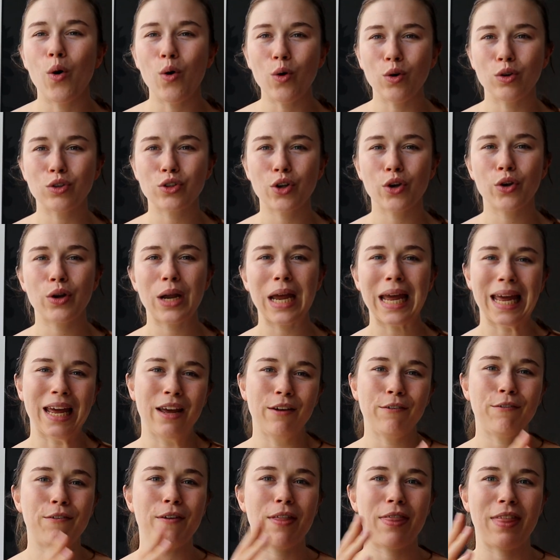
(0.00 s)
Also,
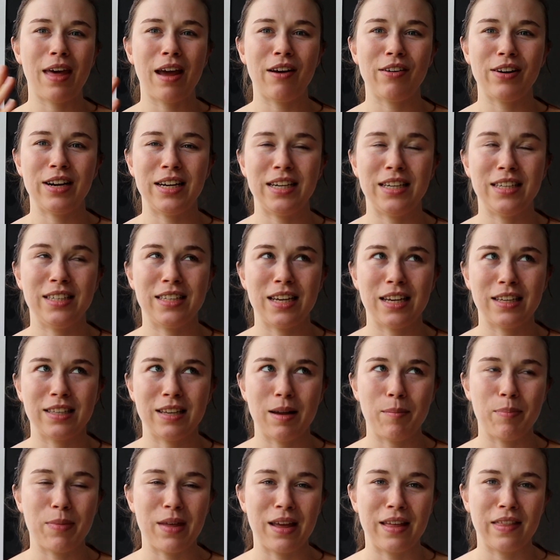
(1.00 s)
if there is
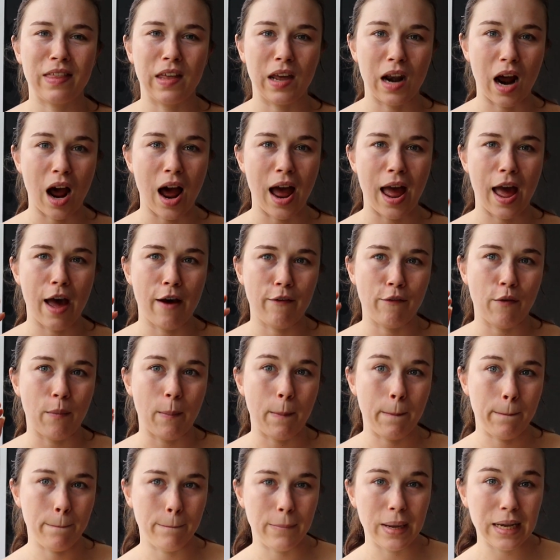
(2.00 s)
something that I
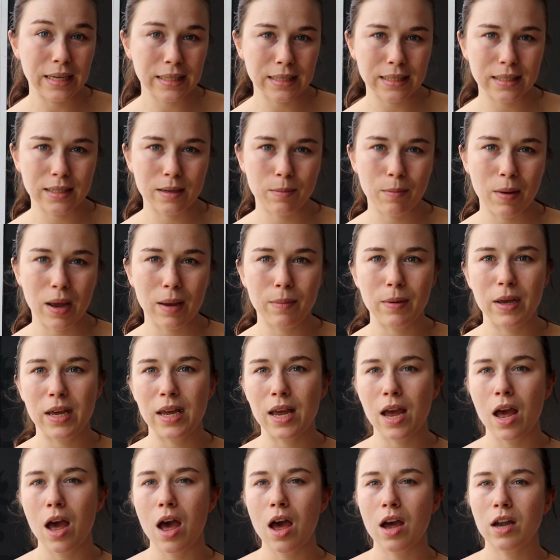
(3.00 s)
have missed,
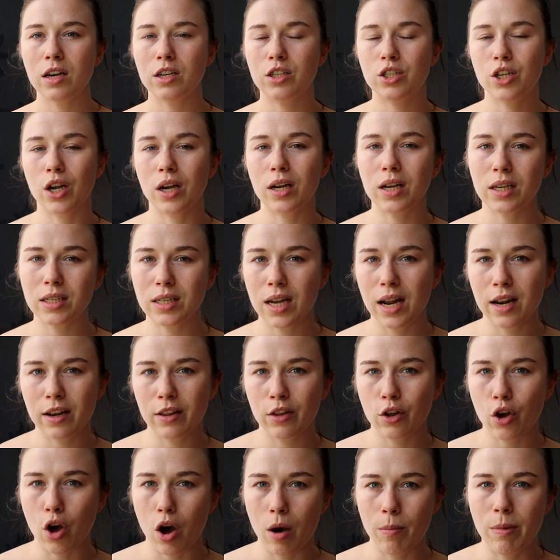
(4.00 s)
maybe chuck it down
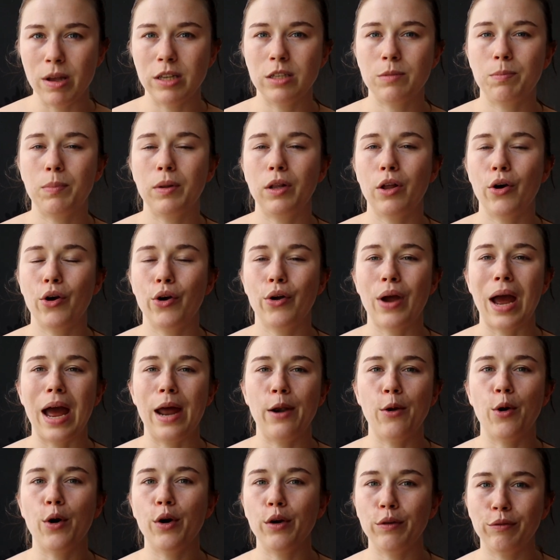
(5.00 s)
in the comments below
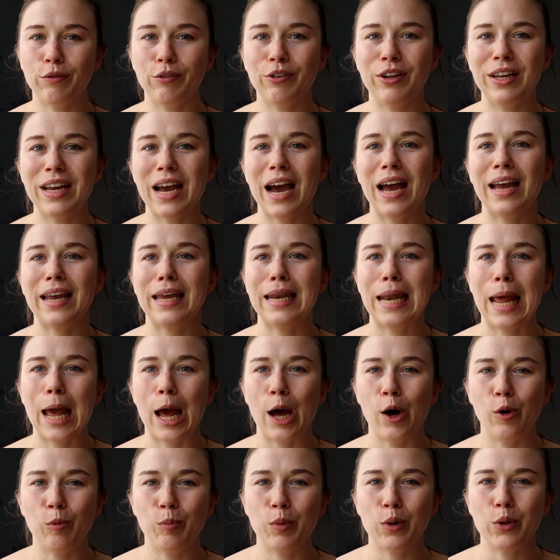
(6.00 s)
and hopefully I can
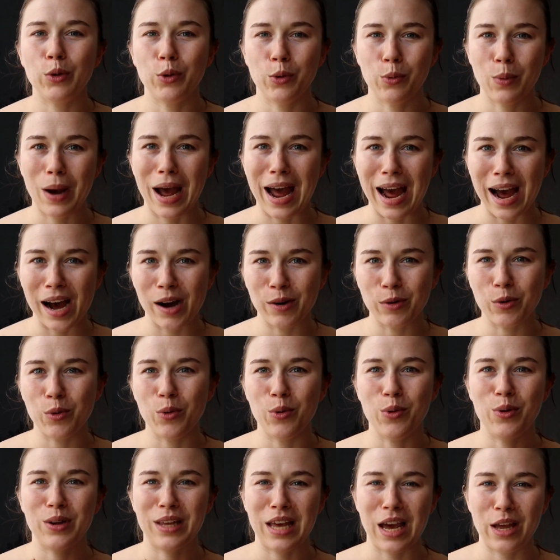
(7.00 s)
help you out
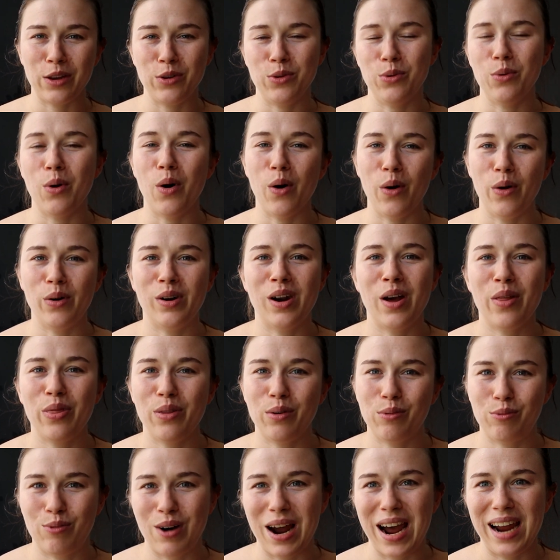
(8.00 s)
or get you on
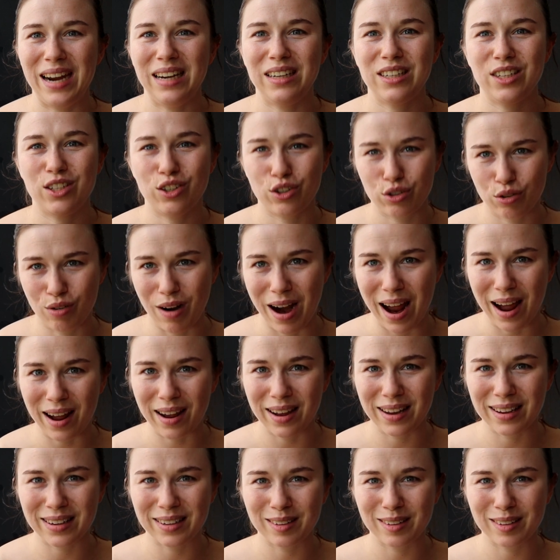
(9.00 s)
the right track.